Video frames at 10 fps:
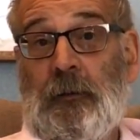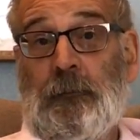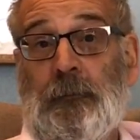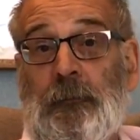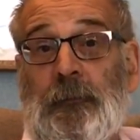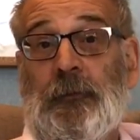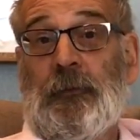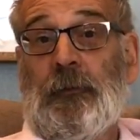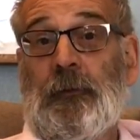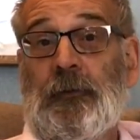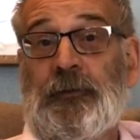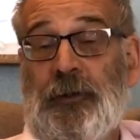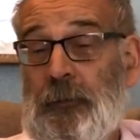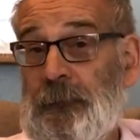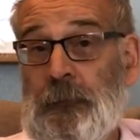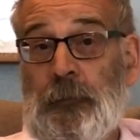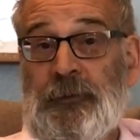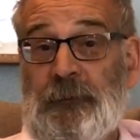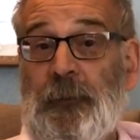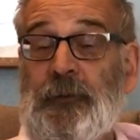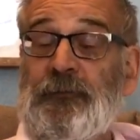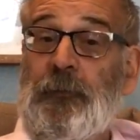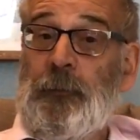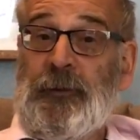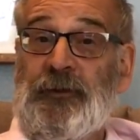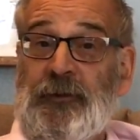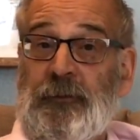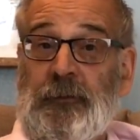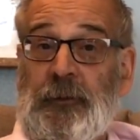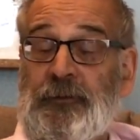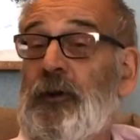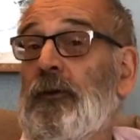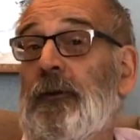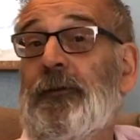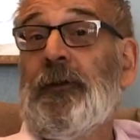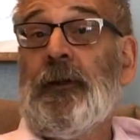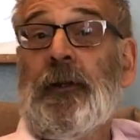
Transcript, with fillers: um, started raising funds for a pit in, in Scotland